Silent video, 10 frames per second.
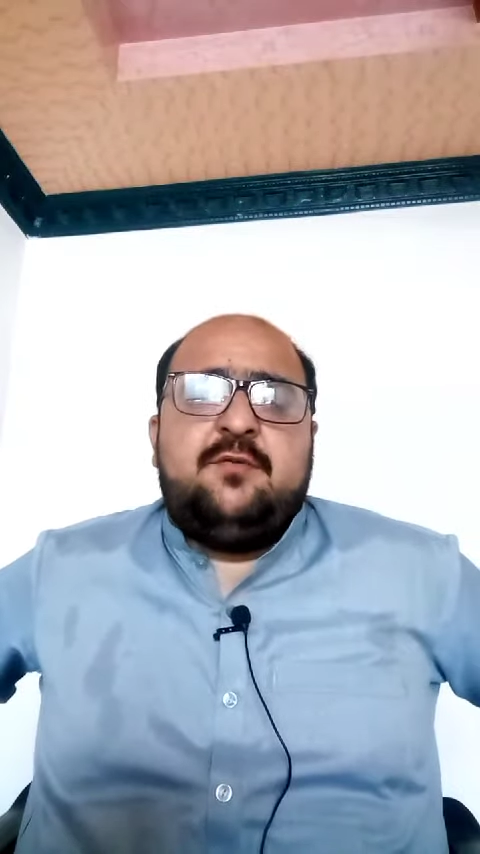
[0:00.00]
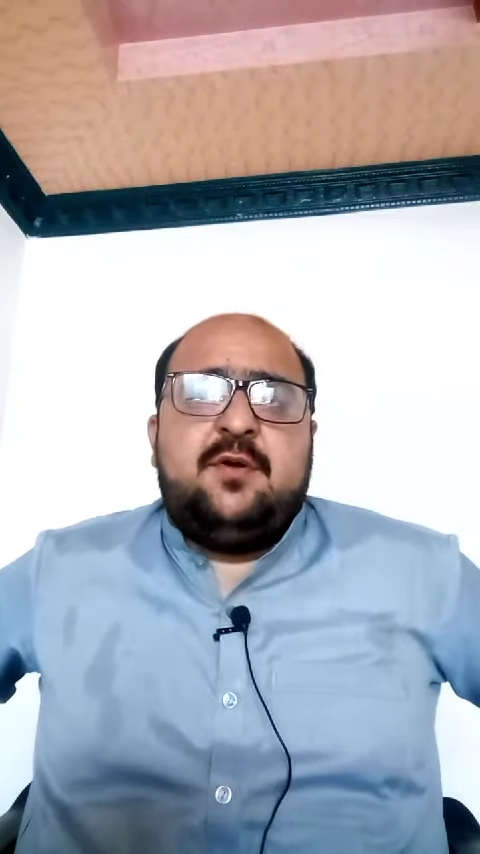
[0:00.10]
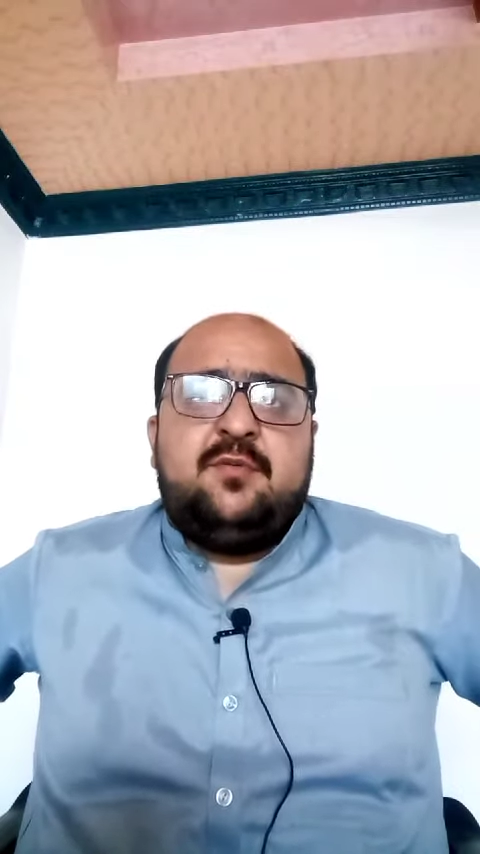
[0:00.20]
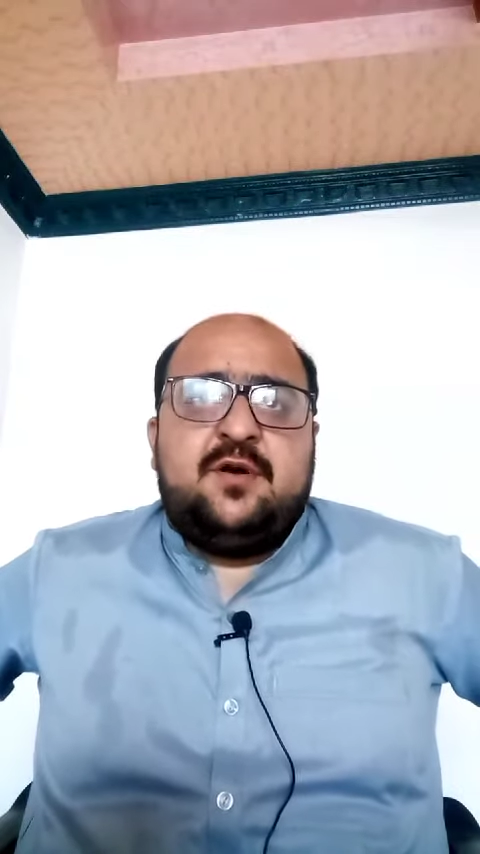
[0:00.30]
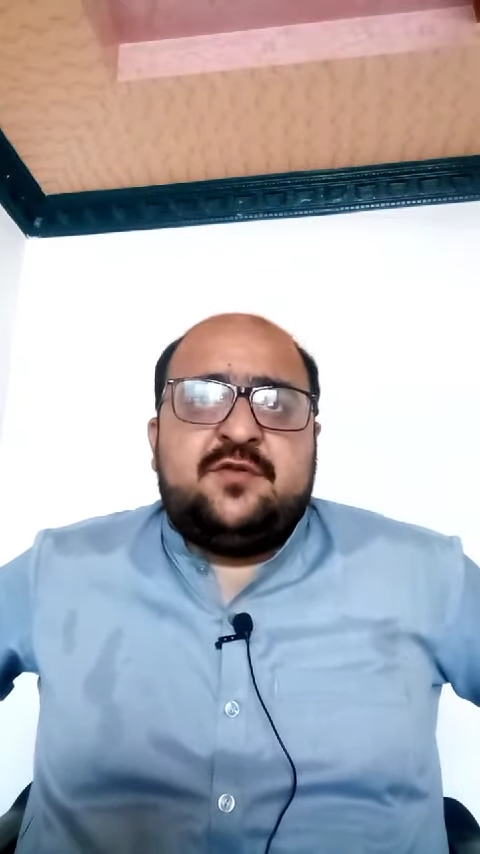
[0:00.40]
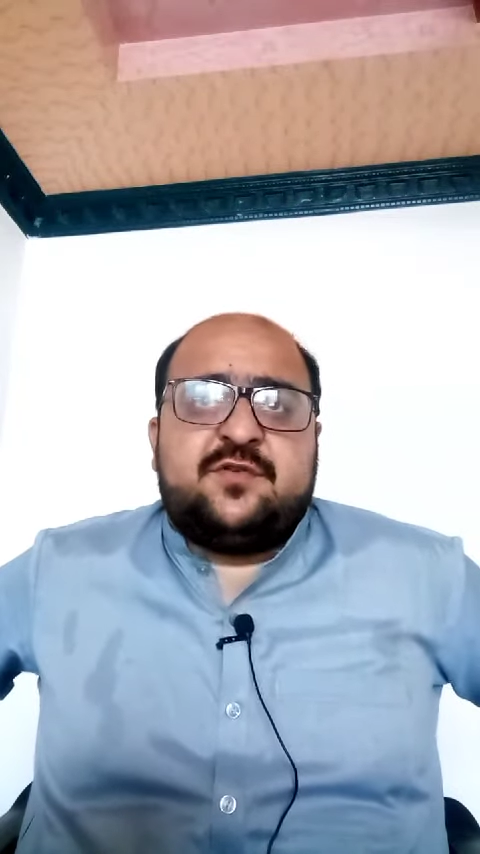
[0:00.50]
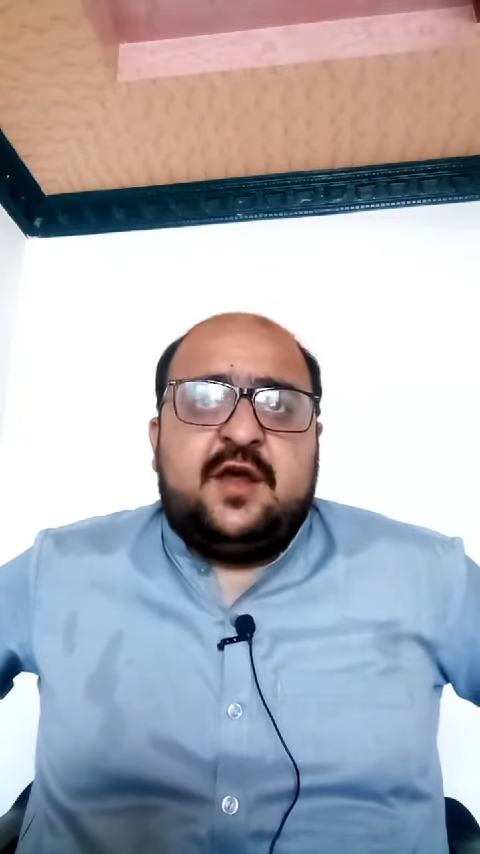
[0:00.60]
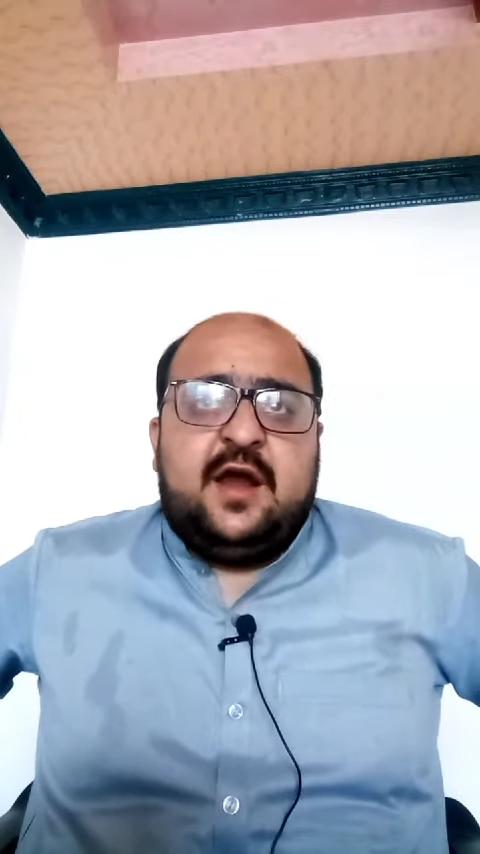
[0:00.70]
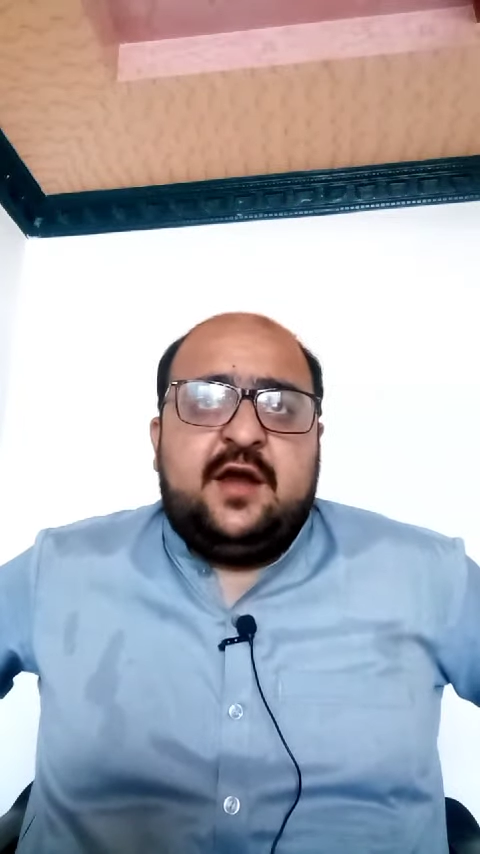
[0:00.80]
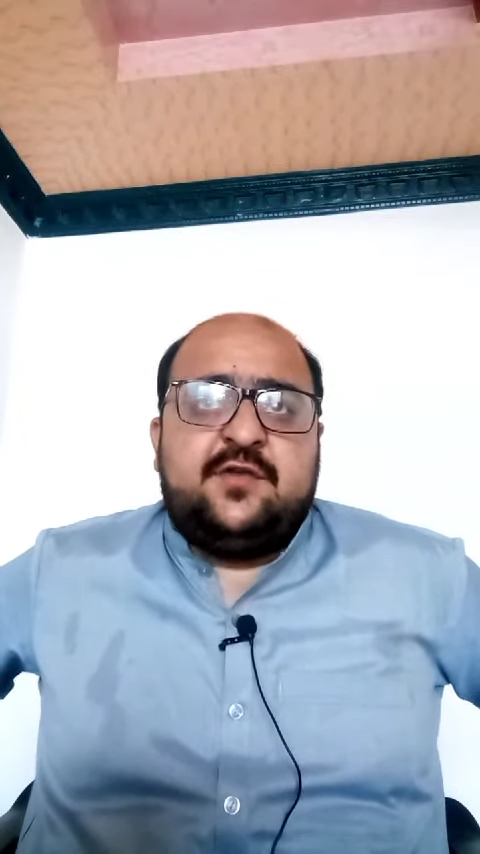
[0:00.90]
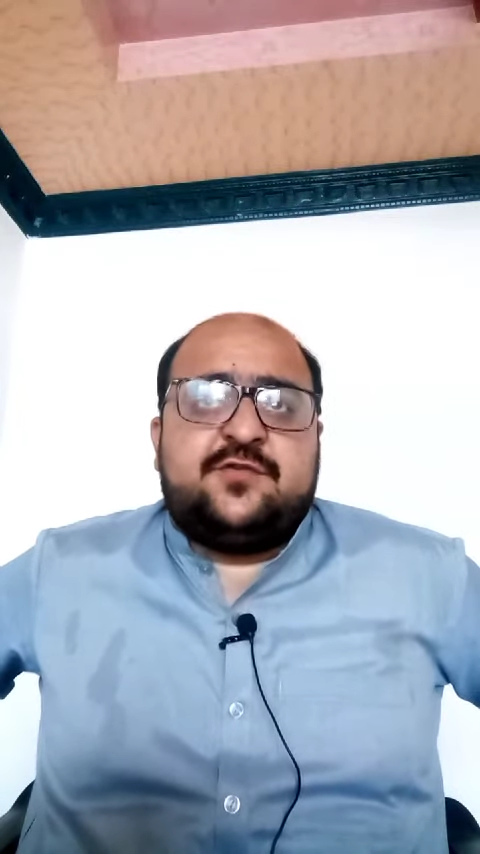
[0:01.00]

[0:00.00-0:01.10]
viewers and